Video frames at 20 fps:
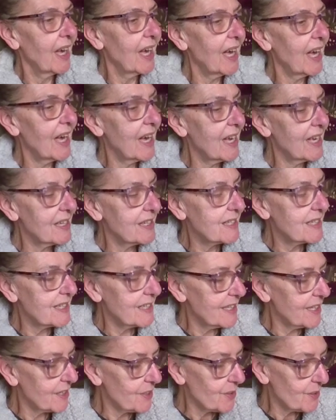and
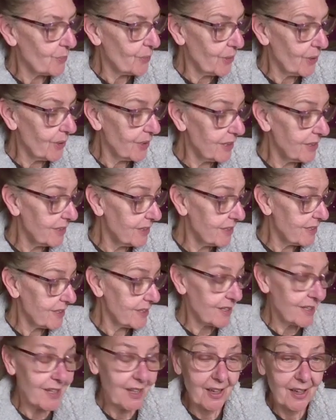this
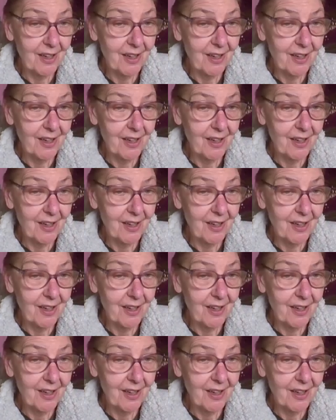was